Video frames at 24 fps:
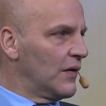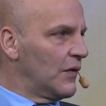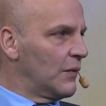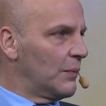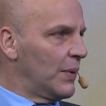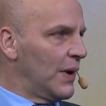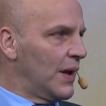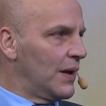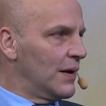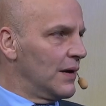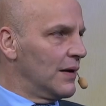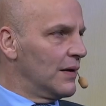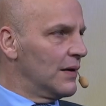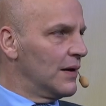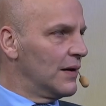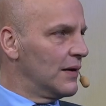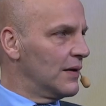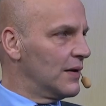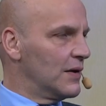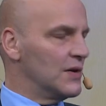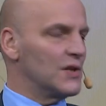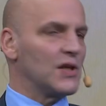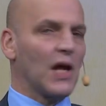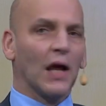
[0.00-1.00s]
planet
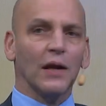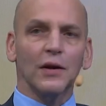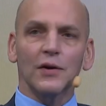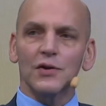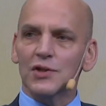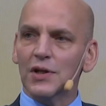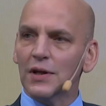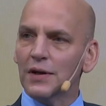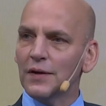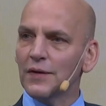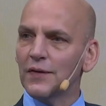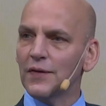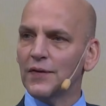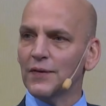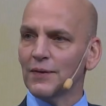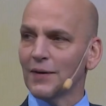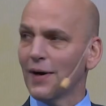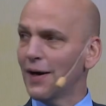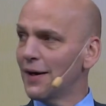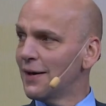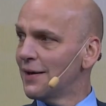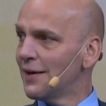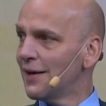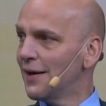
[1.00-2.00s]
and intelligence,
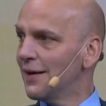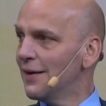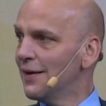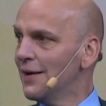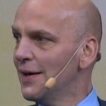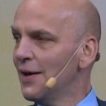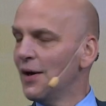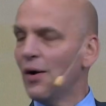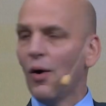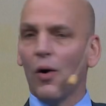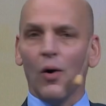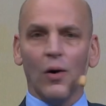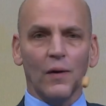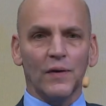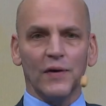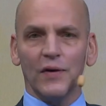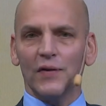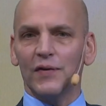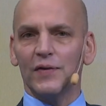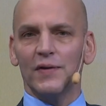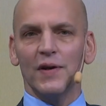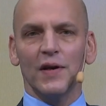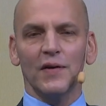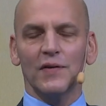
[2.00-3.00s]
right? And all
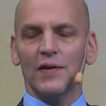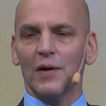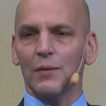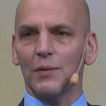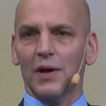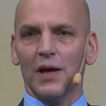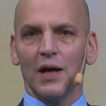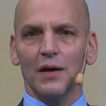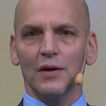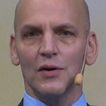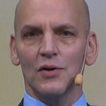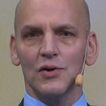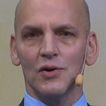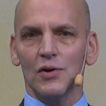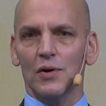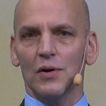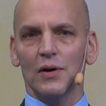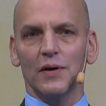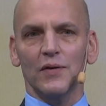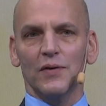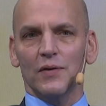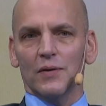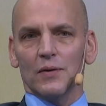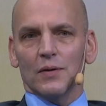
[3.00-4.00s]
these things that we can
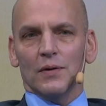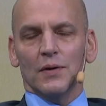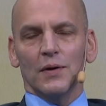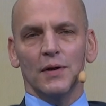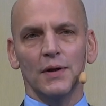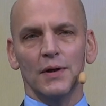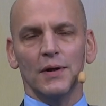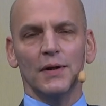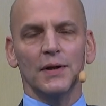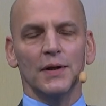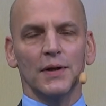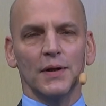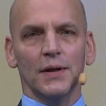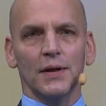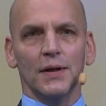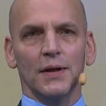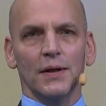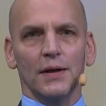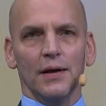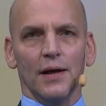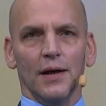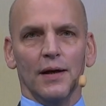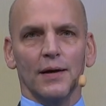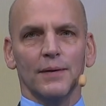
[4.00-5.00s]
enjoy. So,
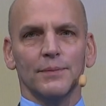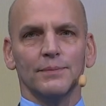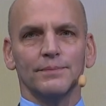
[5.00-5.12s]
yeah.